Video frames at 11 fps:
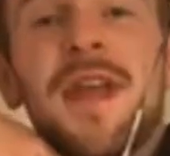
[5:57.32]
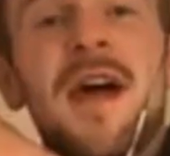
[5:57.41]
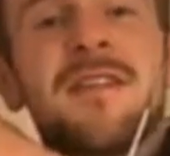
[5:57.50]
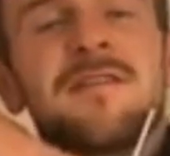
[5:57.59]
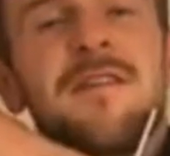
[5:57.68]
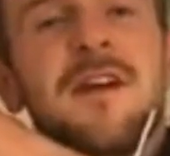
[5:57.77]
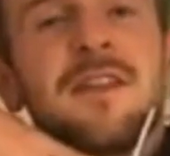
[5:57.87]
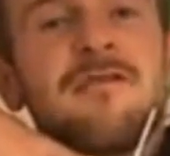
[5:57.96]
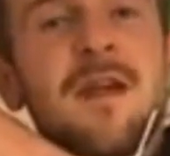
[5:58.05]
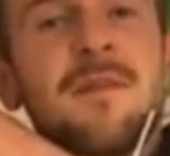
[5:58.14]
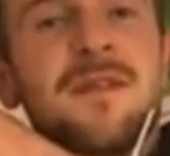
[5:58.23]
has to find the
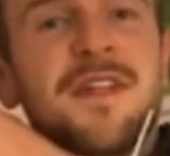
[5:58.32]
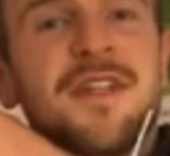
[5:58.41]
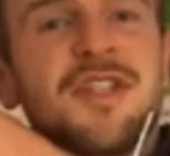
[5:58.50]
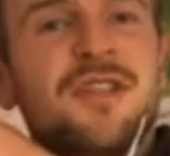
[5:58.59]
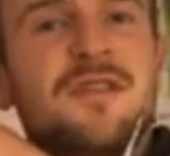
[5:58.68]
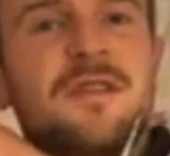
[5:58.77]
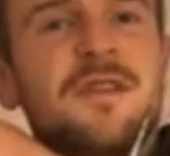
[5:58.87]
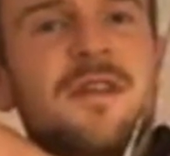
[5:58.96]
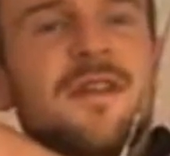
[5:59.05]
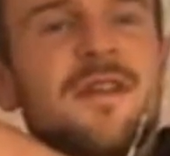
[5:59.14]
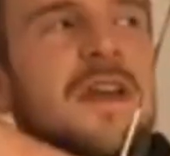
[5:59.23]
right position.
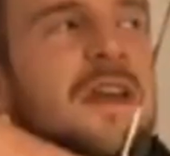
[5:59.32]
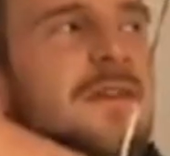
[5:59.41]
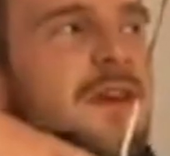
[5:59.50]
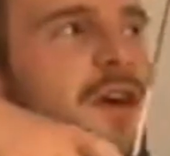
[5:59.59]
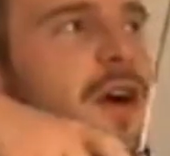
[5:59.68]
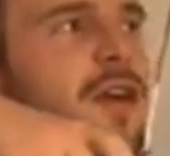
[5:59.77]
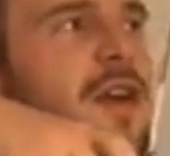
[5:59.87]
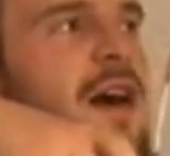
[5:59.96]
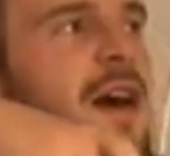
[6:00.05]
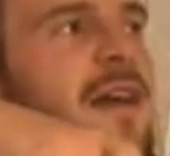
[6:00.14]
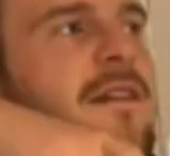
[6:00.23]
If you're out of
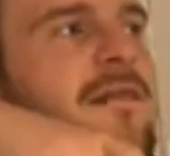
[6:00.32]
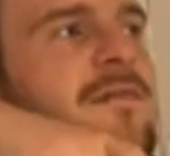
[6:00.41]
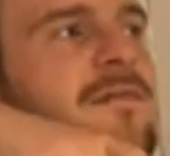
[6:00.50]
line,